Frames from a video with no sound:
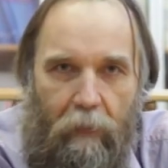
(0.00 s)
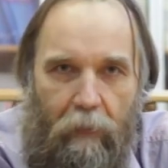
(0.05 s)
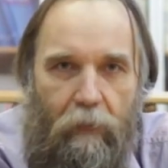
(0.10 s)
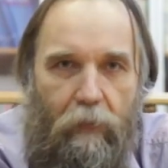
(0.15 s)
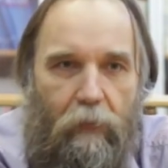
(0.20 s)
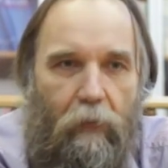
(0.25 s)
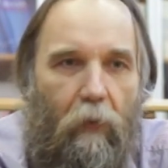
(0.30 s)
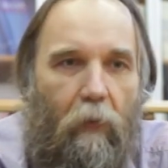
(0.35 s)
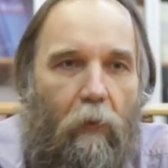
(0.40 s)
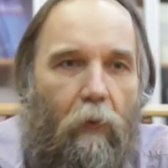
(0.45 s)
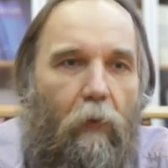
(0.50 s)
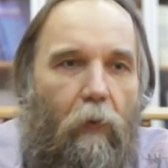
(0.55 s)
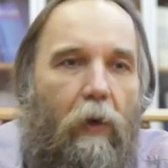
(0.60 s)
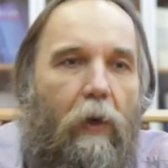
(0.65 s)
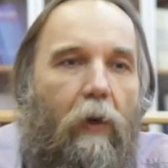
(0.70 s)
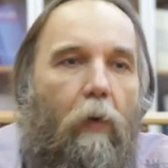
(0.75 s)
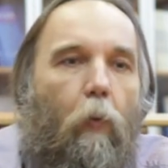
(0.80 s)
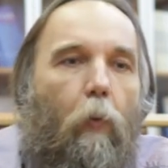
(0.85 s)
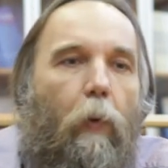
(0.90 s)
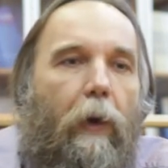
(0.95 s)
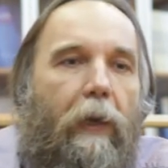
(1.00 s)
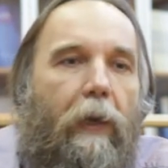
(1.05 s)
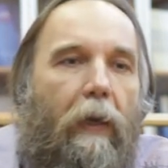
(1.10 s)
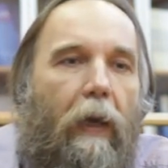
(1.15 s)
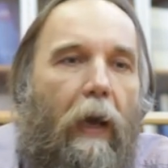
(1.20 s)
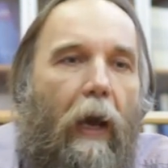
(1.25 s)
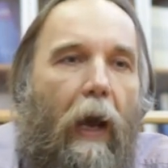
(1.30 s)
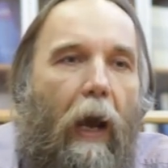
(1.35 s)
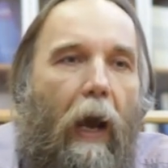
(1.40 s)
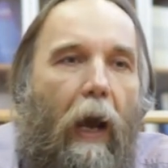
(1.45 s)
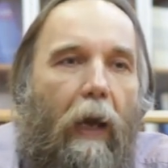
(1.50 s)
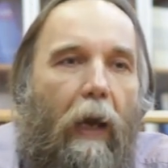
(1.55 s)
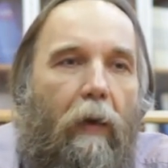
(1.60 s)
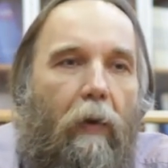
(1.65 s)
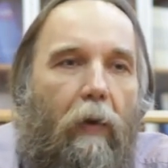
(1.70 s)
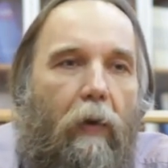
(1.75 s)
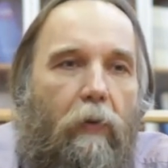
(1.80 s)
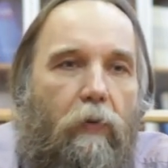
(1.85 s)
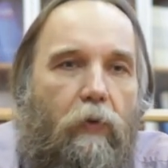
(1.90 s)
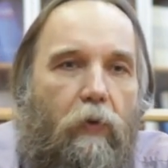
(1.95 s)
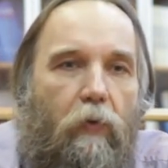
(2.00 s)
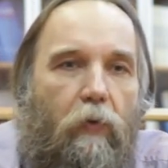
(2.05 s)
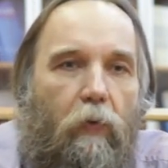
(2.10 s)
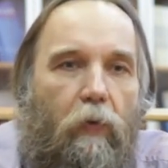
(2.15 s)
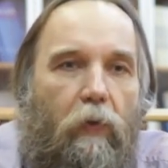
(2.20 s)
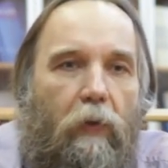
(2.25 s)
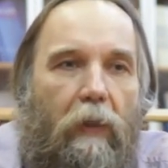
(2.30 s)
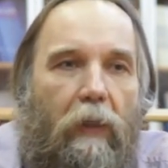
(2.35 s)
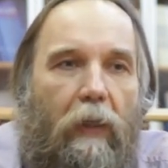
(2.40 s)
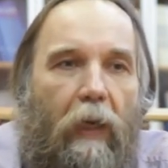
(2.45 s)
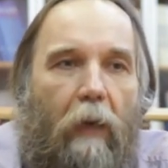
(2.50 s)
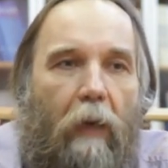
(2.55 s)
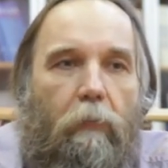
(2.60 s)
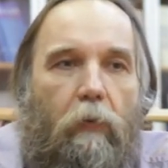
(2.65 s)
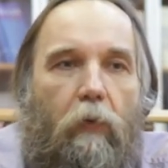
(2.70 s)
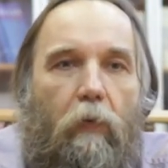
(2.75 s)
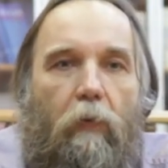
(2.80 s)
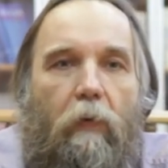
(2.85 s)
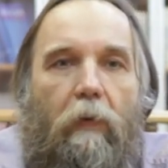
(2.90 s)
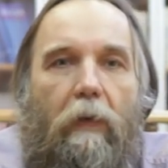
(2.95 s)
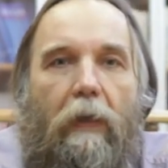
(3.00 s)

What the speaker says: So we should come to